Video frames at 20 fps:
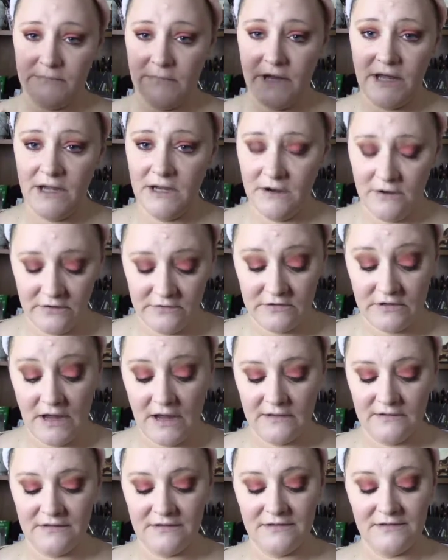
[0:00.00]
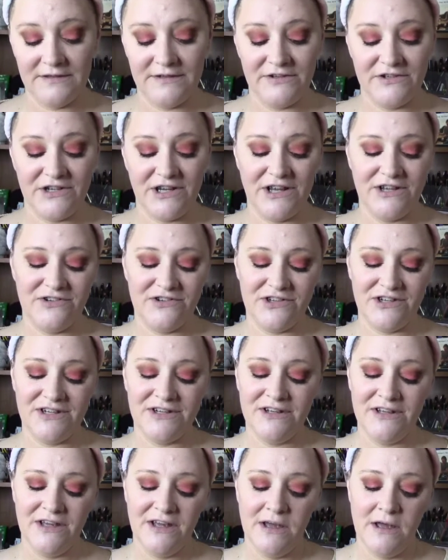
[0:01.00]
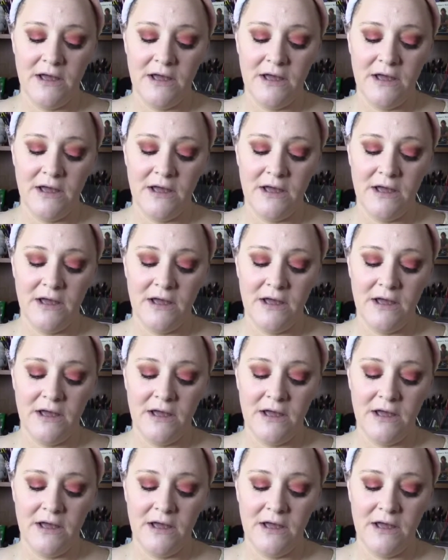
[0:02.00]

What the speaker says: my hair is constantly changing.